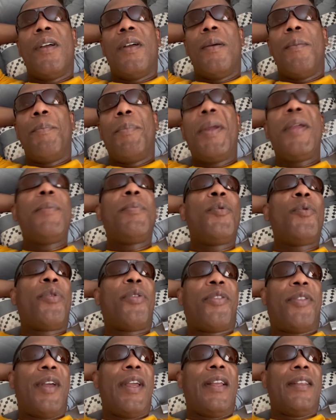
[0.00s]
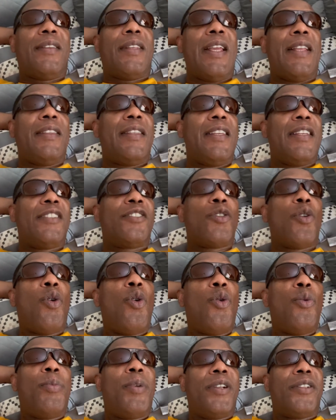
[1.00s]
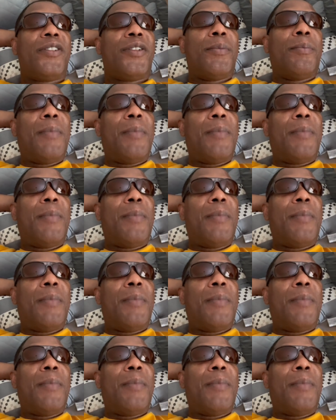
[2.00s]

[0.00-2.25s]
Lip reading: people think that there's a whole bunch of